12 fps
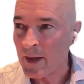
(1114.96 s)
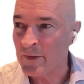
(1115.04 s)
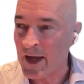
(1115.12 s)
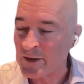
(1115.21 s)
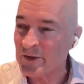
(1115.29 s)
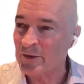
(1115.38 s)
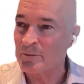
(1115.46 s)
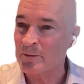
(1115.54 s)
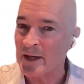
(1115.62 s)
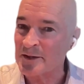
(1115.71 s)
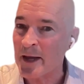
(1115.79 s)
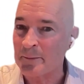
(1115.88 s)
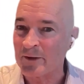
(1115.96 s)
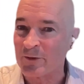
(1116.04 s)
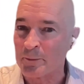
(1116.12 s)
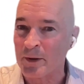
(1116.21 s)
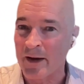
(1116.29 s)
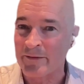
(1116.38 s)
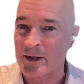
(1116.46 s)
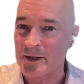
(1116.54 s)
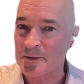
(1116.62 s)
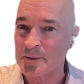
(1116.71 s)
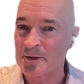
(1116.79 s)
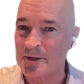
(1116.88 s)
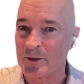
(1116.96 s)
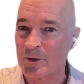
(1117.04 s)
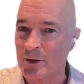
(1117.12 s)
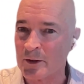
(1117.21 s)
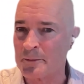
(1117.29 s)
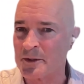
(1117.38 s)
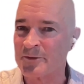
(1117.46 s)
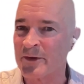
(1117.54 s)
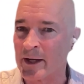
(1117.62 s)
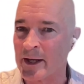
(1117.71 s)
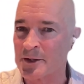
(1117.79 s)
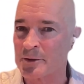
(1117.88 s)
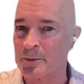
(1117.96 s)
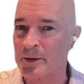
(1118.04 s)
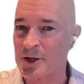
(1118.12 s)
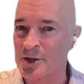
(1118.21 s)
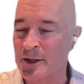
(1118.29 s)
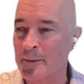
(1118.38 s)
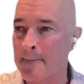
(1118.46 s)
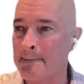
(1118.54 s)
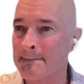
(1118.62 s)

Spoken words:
that's happening for private hospitals. Enormous financial pressure.